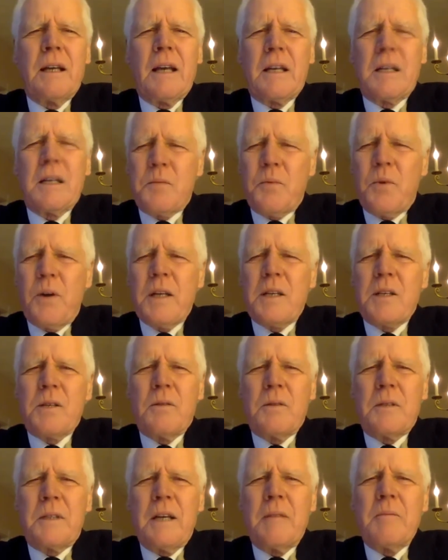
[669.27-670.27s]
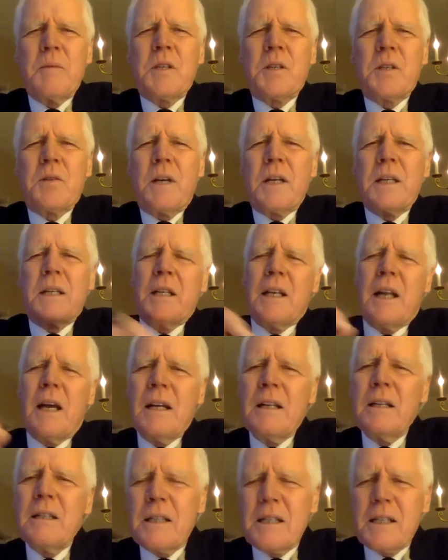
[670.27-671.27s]
express or demonstrate an
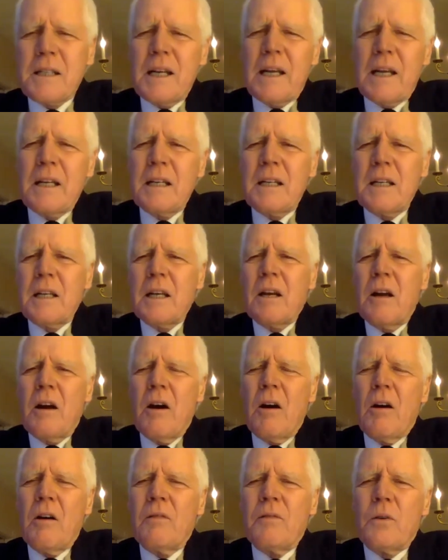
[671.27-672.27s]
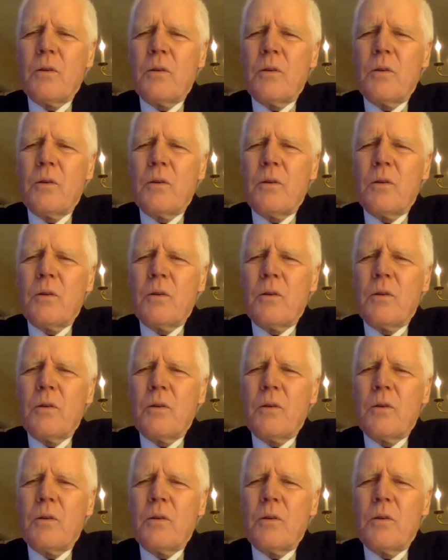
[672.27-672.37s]
understanding of